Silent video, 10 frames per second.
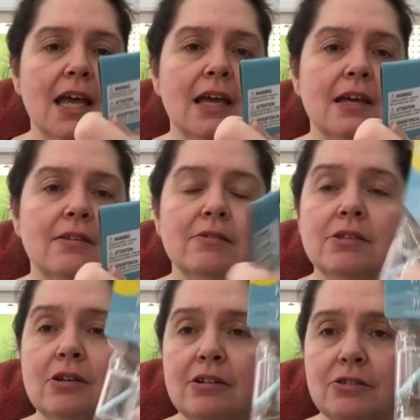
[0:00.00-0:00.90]
And they're
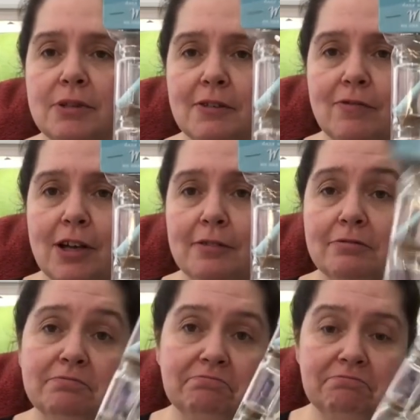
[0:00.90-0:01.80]
$1.25.
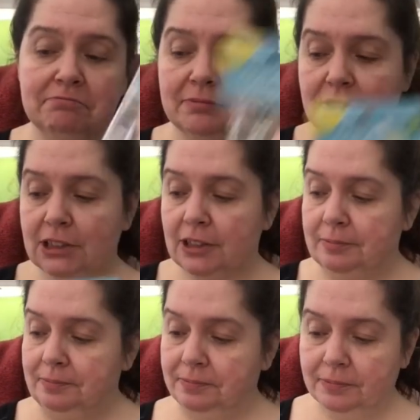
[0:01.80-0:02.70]
So
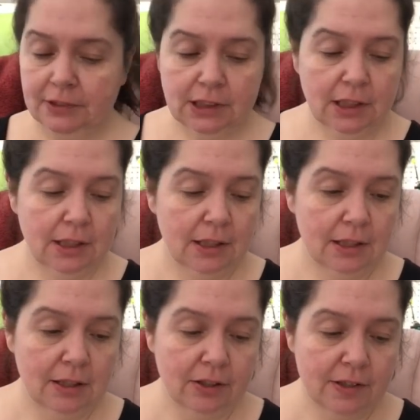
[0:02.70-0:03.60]

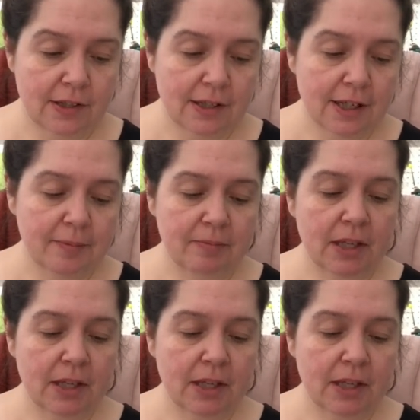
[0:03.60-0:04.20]
good thing.